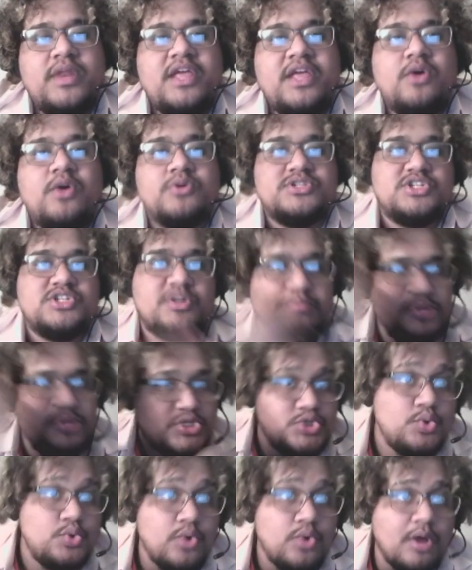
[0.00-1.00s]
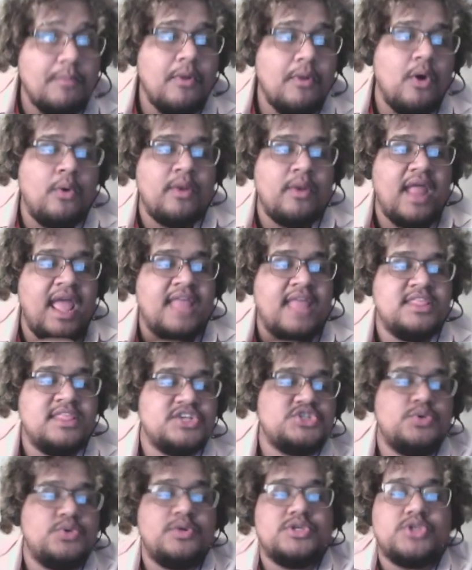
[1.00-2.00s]
he goes into bazooka mode and the
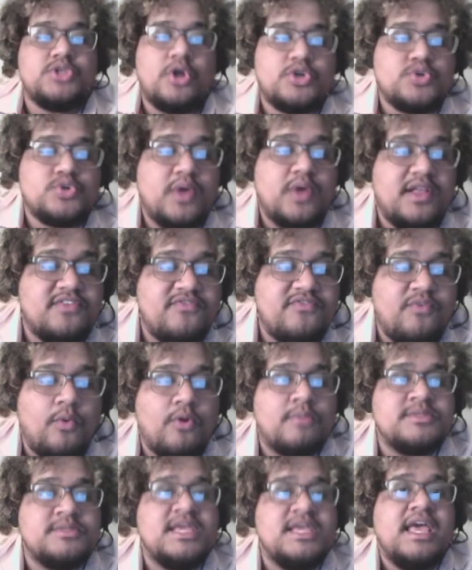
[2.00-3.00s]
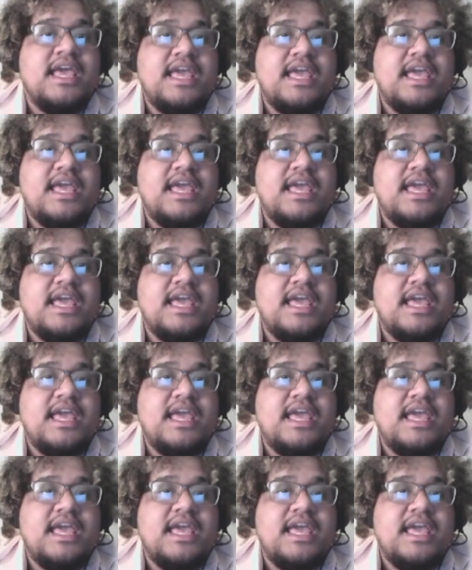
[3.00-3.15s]
Shooting Star transforms